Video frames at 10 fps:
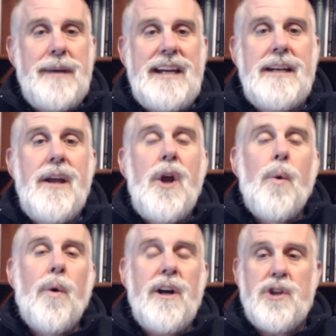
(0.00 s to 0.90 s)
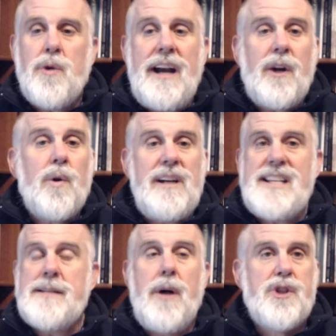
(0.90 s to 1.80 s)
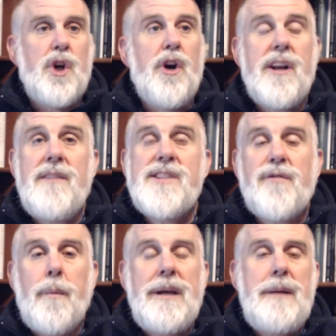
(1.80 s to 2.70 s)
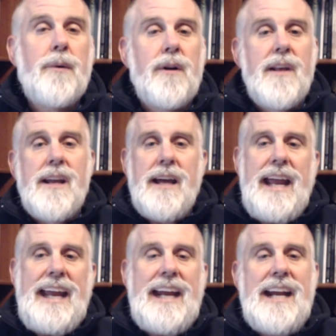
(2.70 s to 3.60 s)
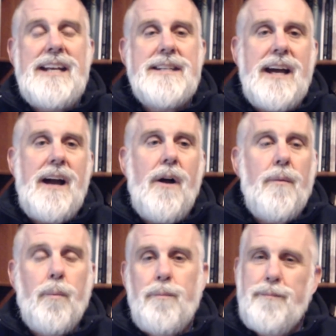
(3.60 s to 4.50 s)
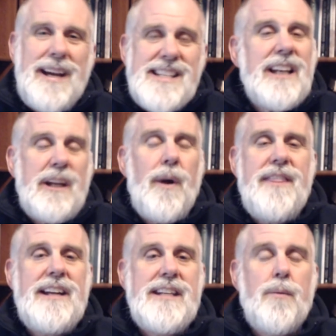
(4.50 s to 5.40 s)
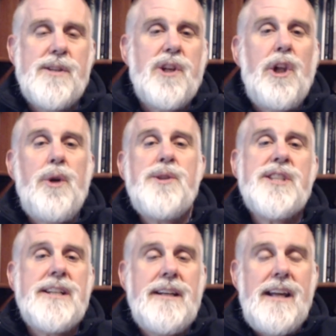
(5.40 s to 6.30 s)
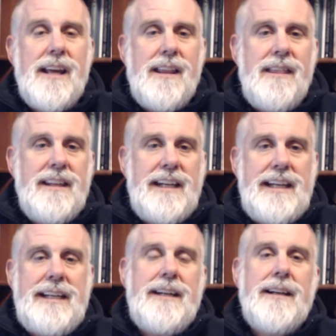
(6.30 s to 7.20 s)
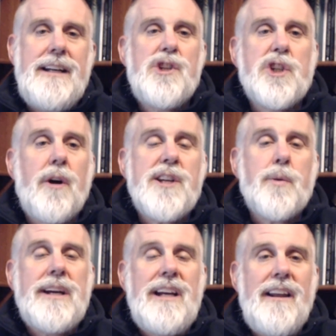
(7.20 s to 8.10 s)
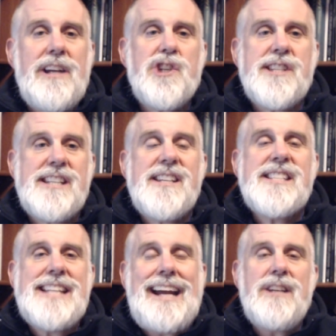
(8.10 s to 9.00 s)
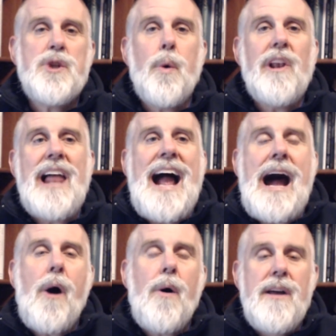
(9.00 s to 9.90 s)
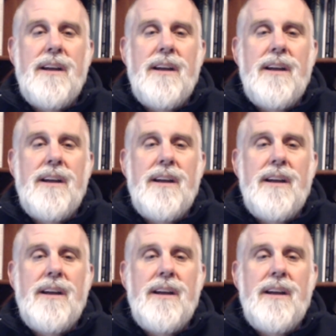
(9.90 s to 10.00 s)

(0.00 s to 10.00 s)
in. We're going to try to create some alternatives for people. And basically what they did was loosen the insurance regulations in the state to allow